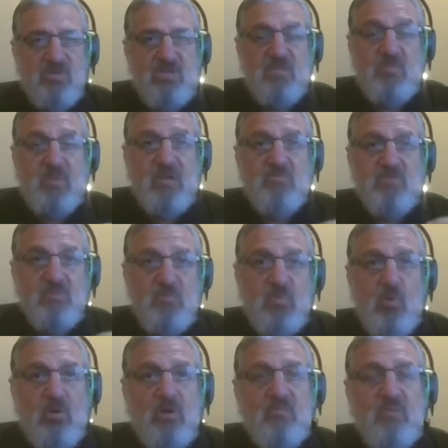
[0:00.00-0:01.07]
And that becomes
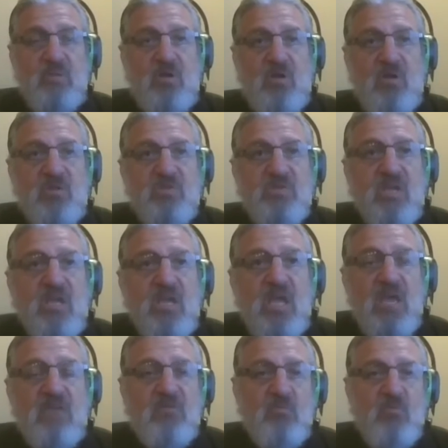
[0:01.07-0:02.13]
important because
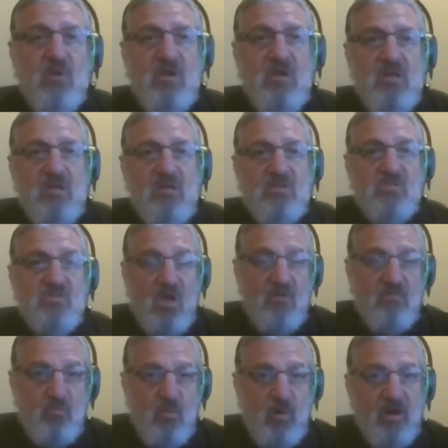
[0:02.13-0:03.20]
if I'm running
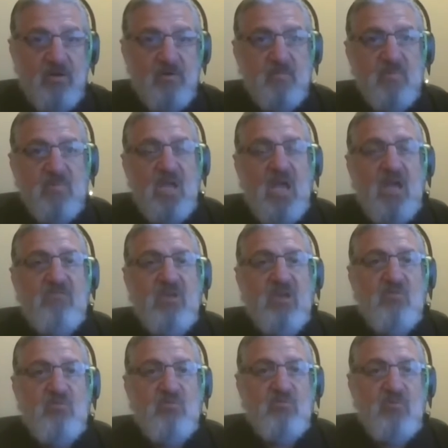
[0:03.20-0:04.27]
software, I've got
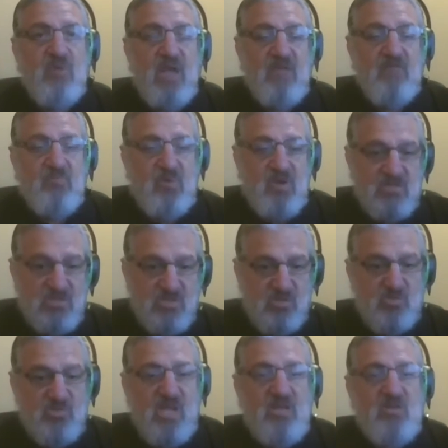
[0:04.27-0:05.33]
to have
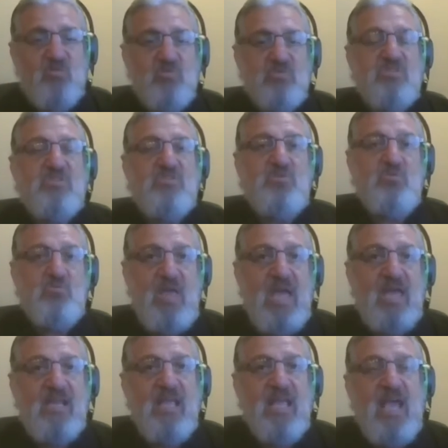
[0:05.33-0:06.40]
processor cycles to do
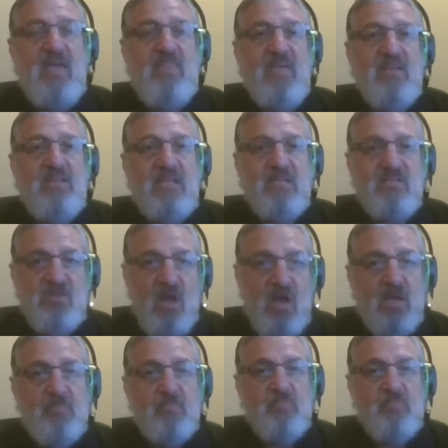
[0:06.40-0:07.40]
that, and that takes time.